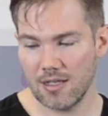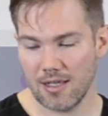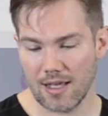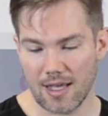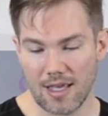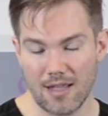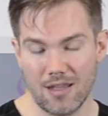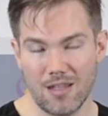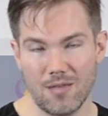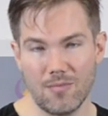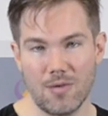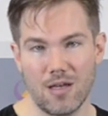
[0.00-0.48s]

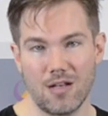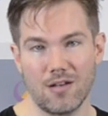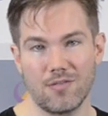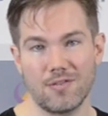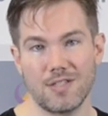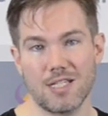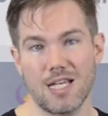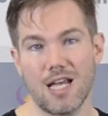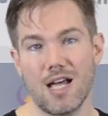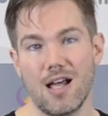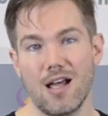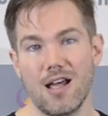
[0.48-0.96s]
and the amount of
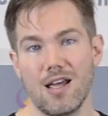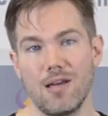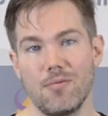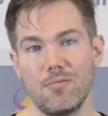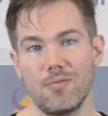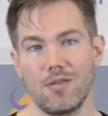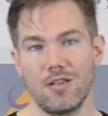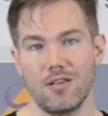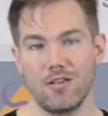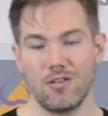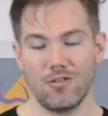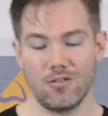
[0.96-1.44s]

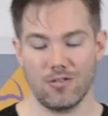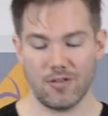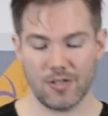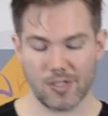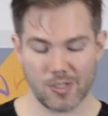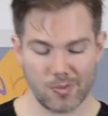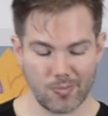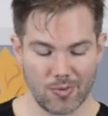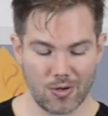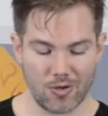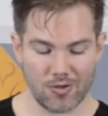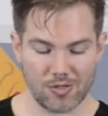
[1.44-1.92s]
time that you're
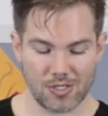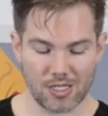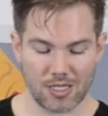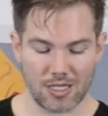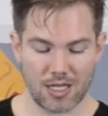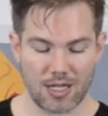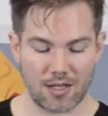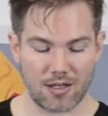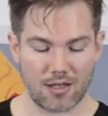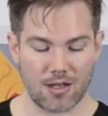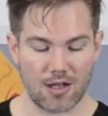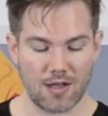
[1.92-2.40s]
exposing
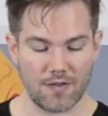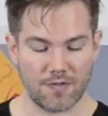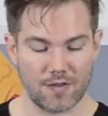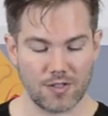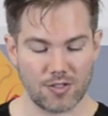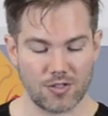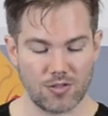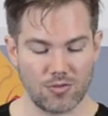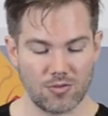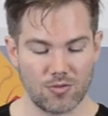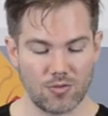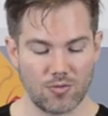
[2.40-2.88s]
that coffee
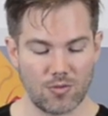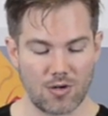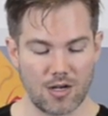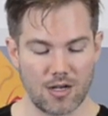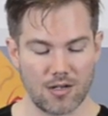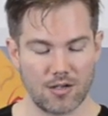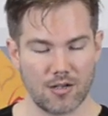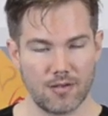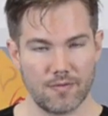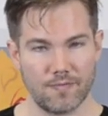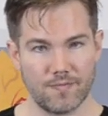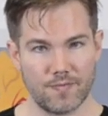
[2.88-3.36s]
to the
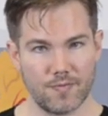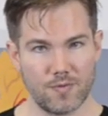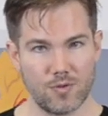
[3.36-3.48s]
water.